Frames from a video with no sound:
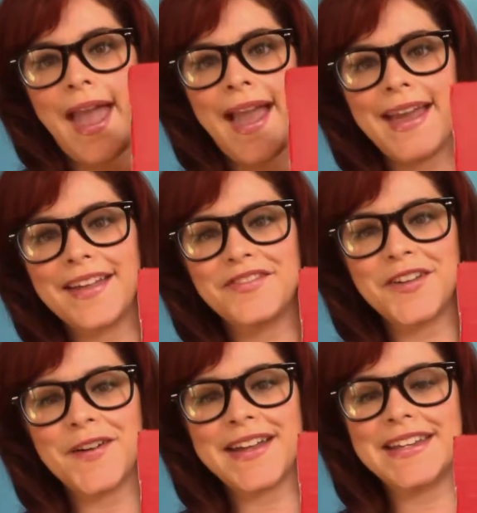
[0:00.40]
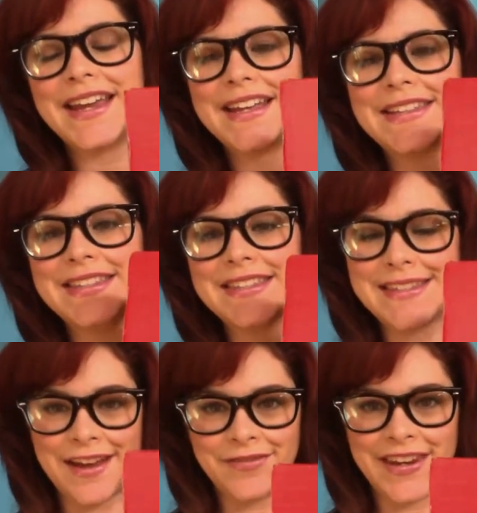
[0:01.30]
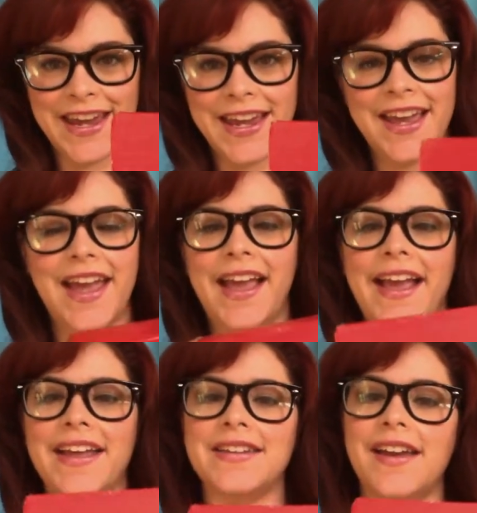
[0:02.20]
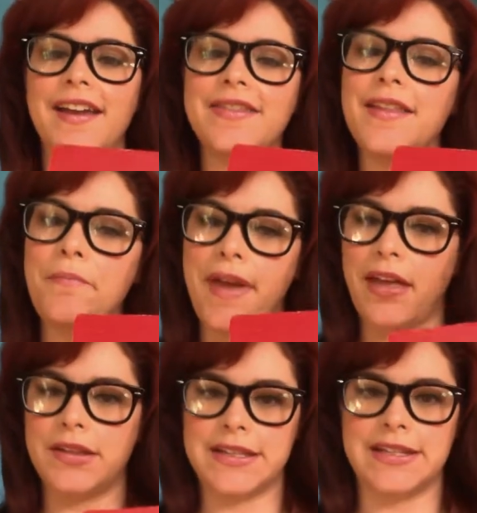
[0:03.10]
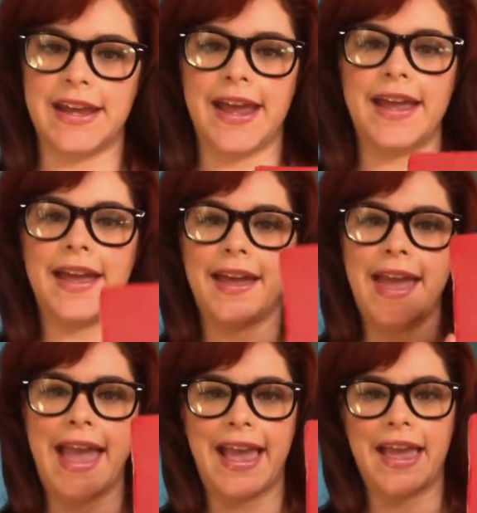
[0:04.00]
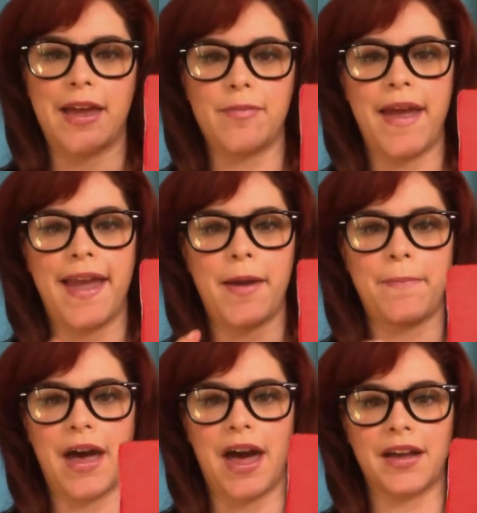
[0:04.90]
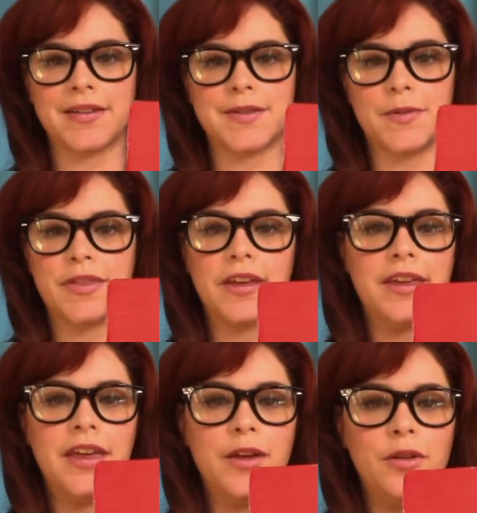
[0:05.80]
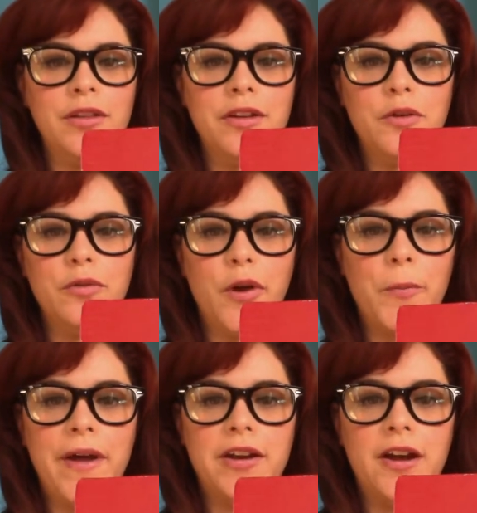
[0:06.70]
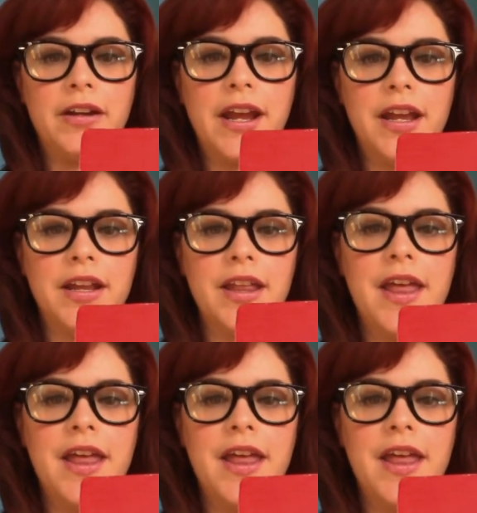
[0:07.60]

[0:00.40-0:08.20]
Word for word: Hey everyone, it's Stephanie, and in the mail today came a box with a cute little robot on it